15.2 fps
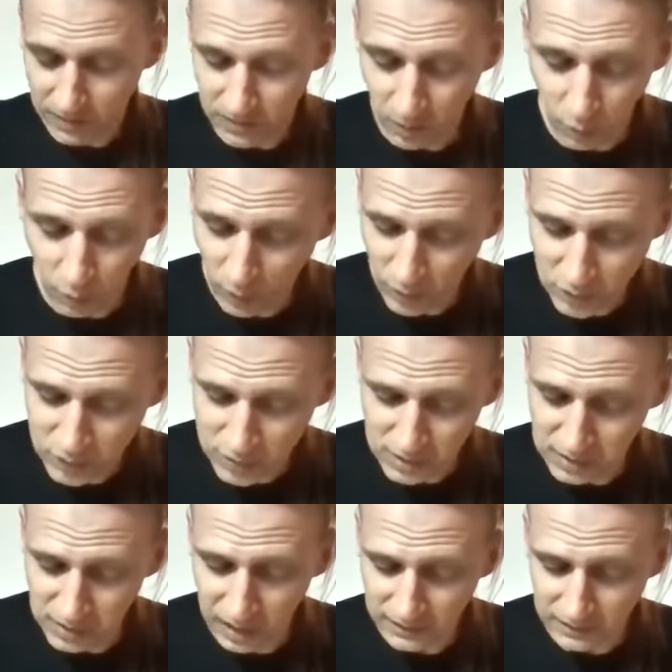The wart
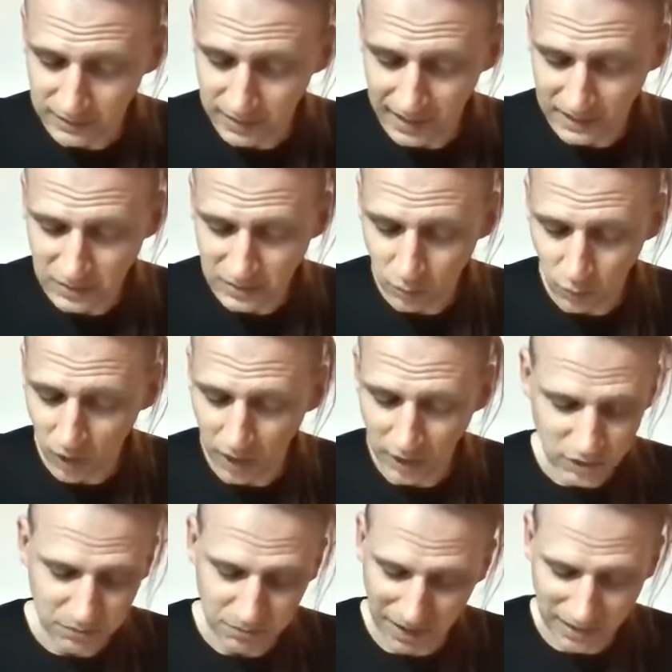did not like to
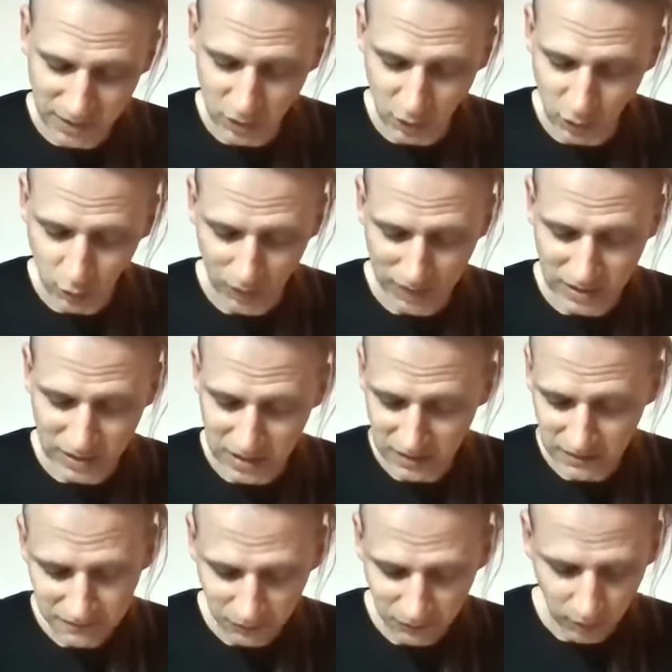watch Master
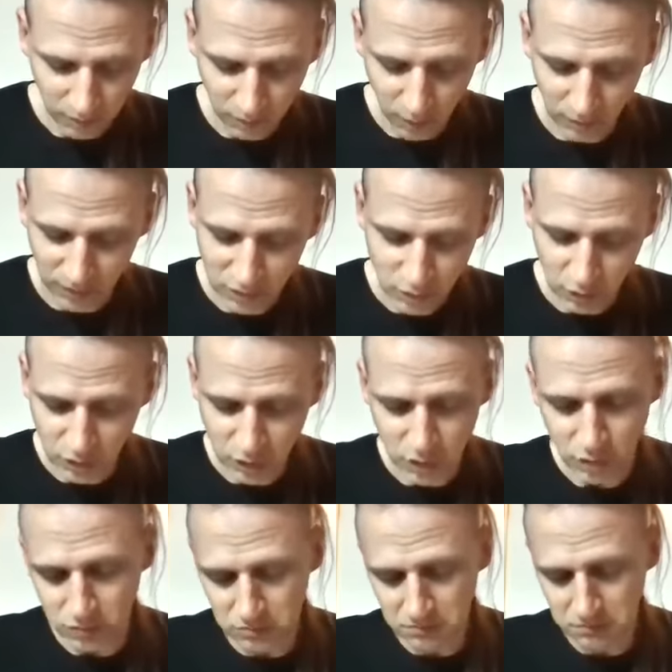Twitty for a moment or
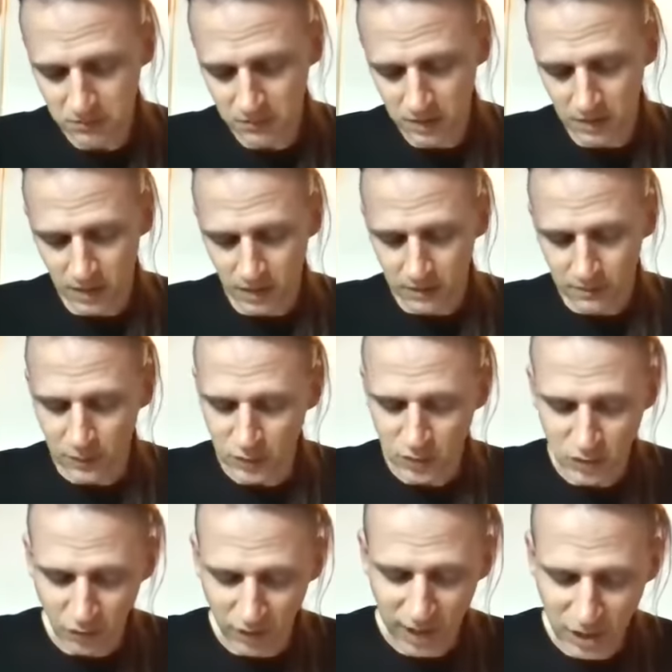two. The
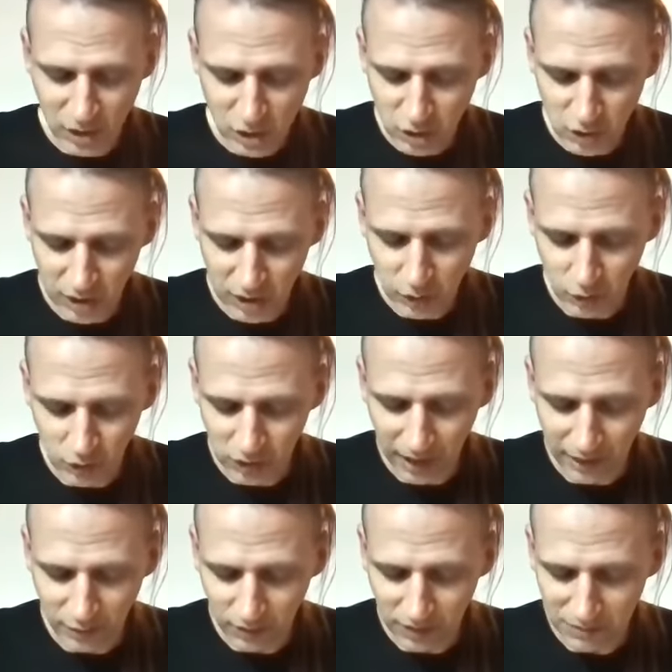strange little
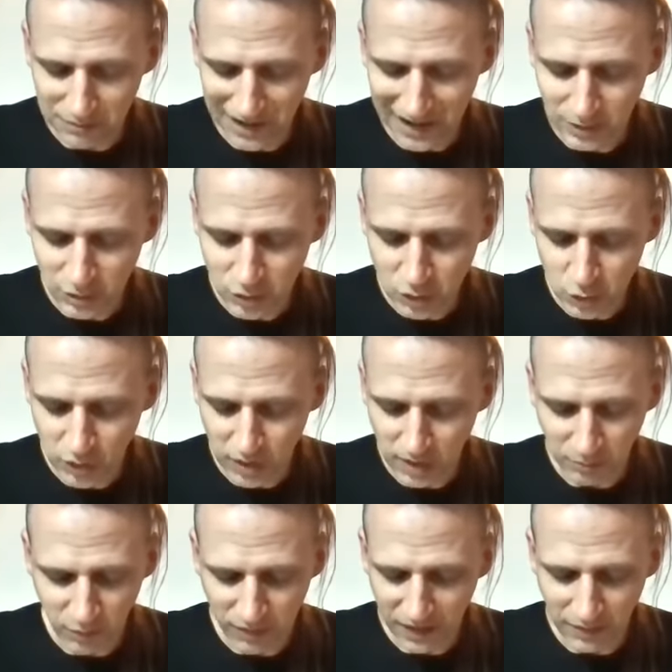leathery man stood
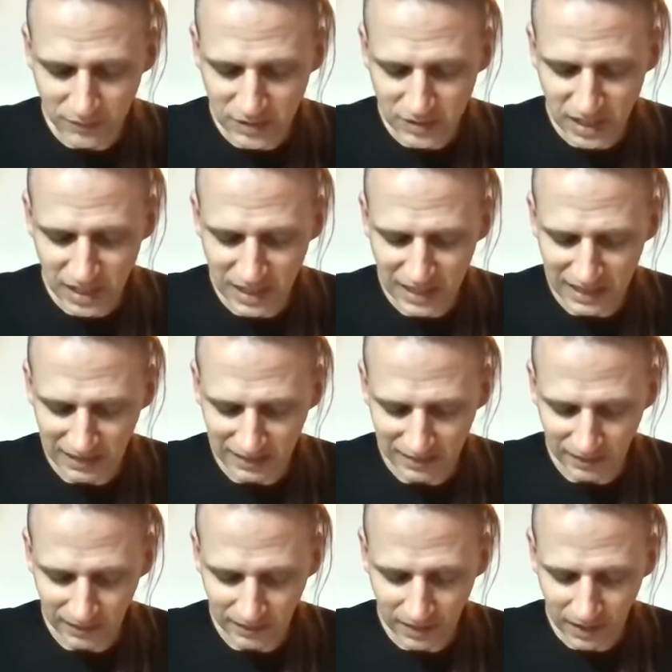up without saying
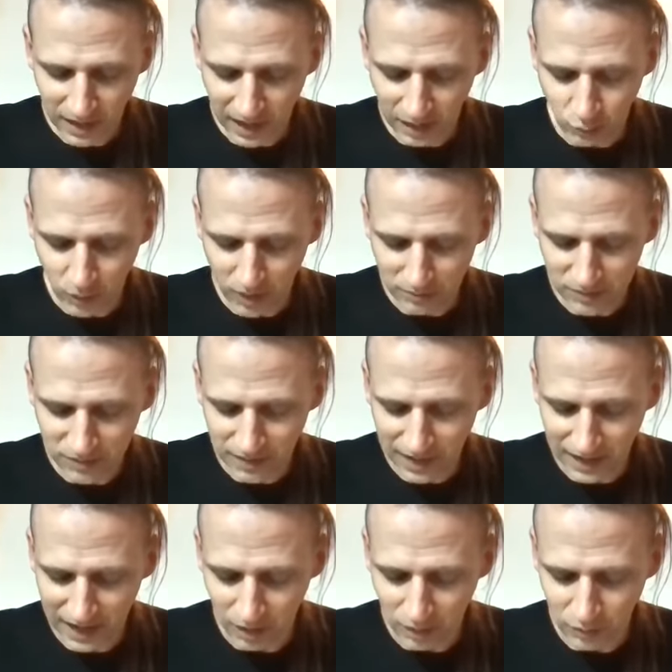anything and whipped the
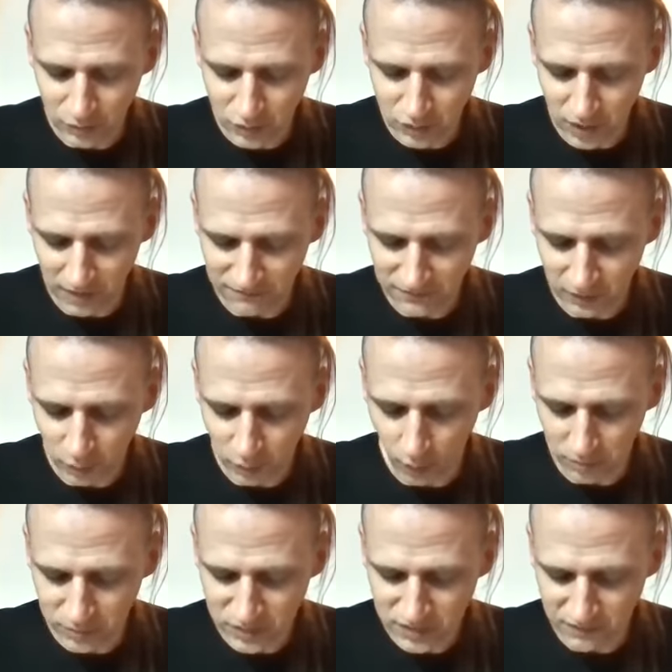hounds off the
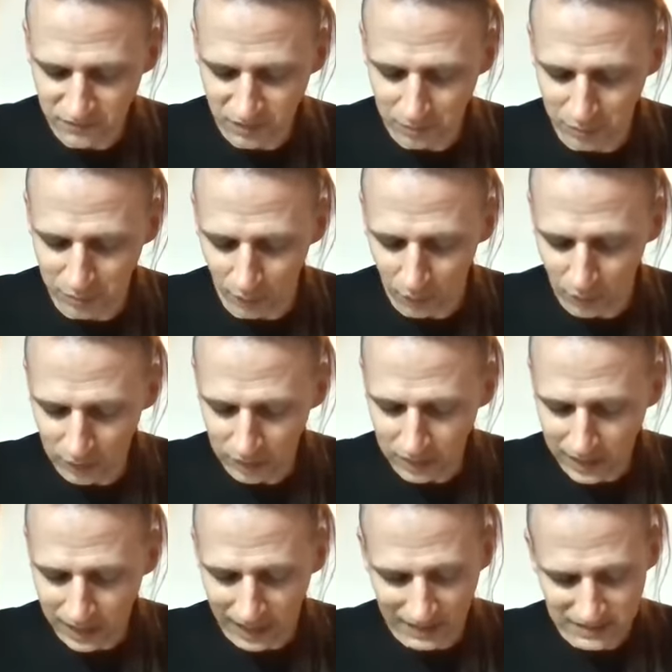corpse of the boar
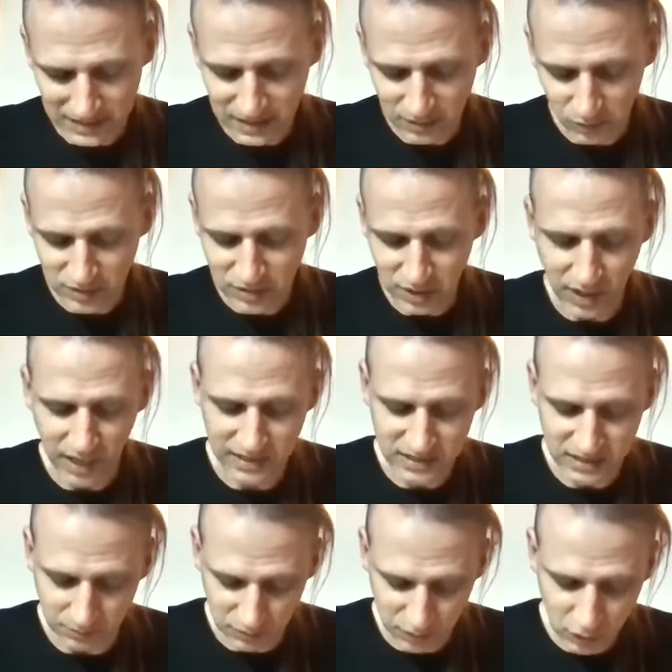as he was
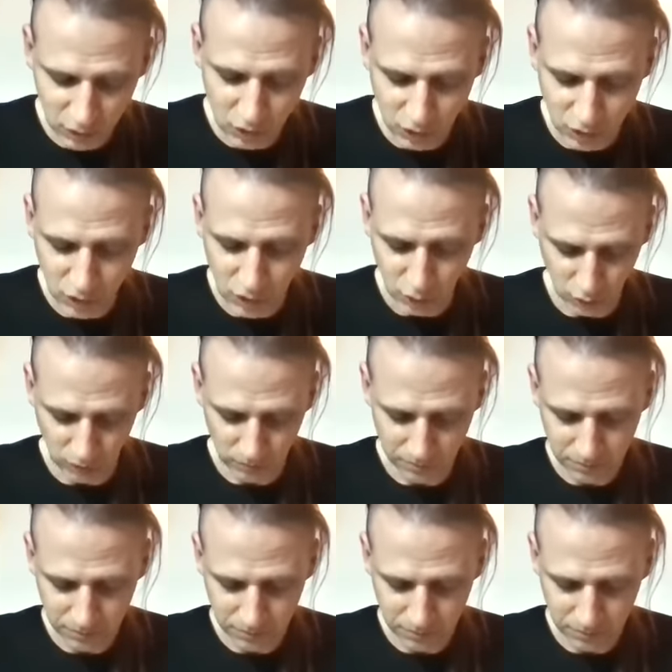accustomed to do.